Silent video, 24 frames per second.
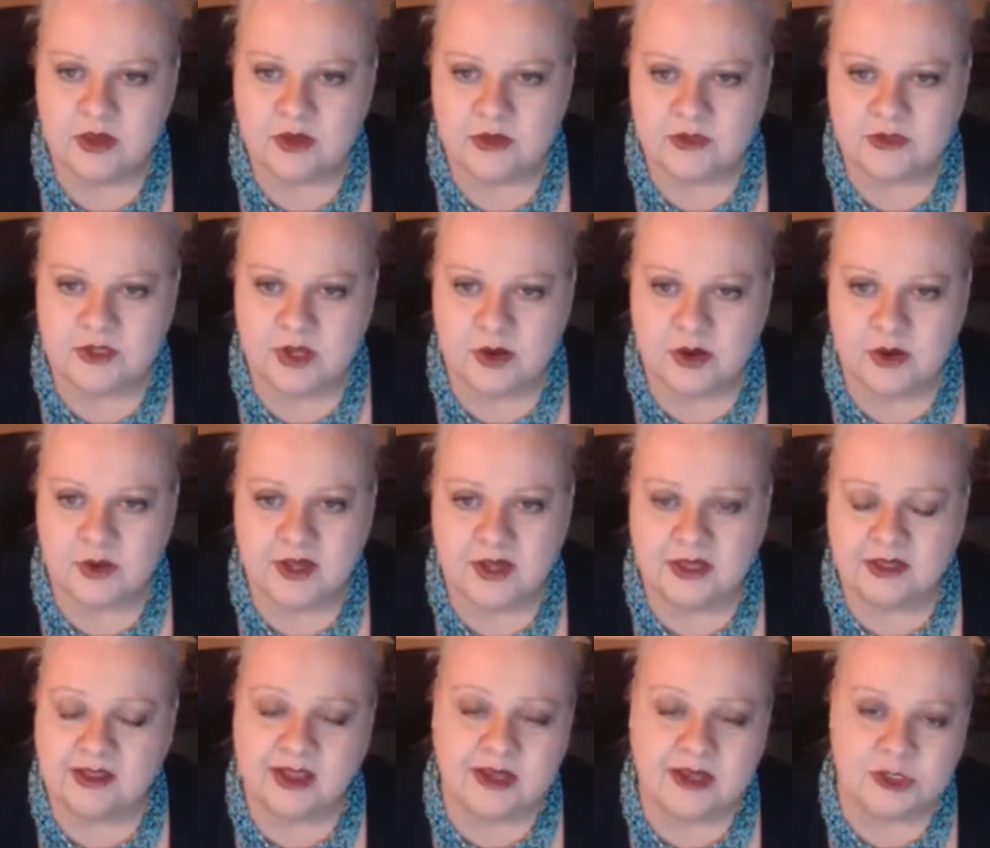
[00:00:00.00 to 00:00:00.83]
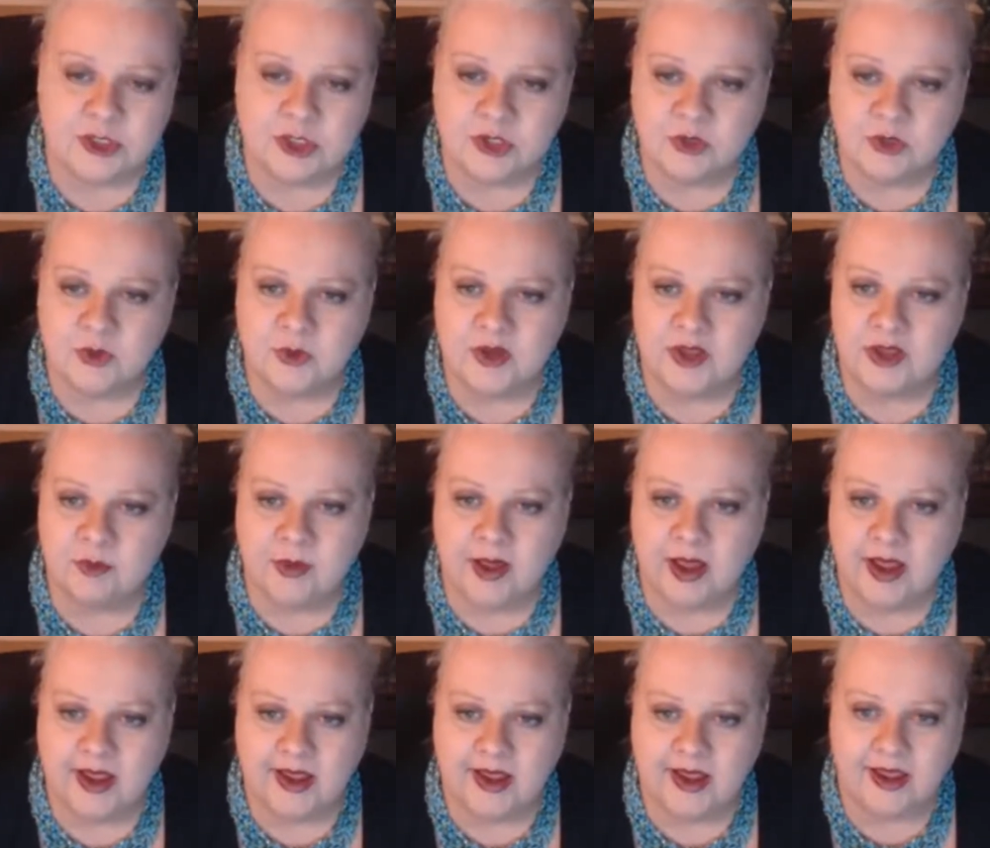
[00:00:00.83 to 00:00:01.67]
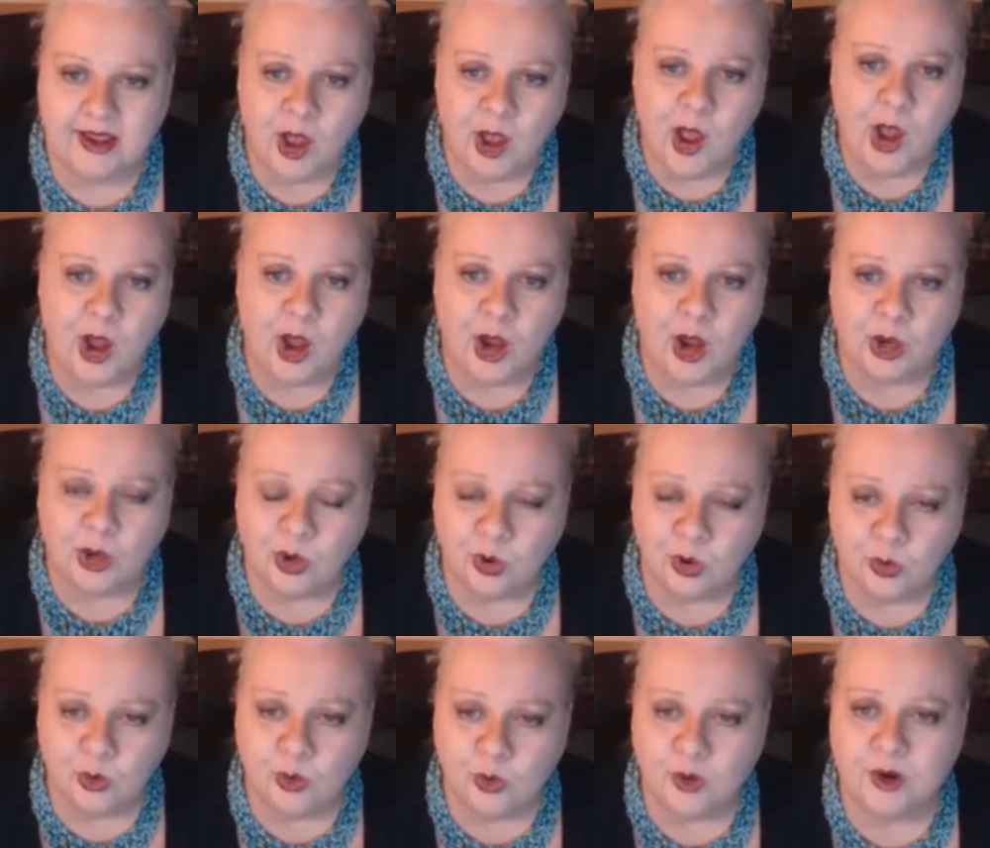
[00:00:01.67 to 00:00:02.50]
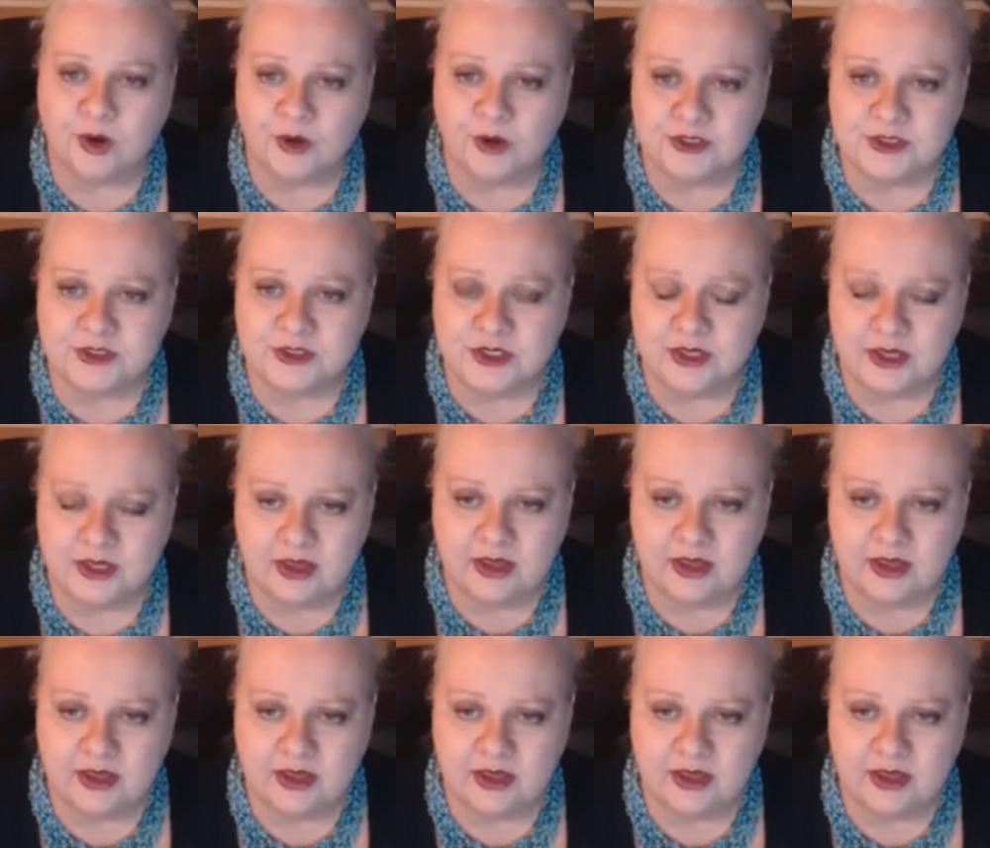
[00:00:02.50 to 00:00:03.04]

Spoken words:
So unless you're going to buy a quart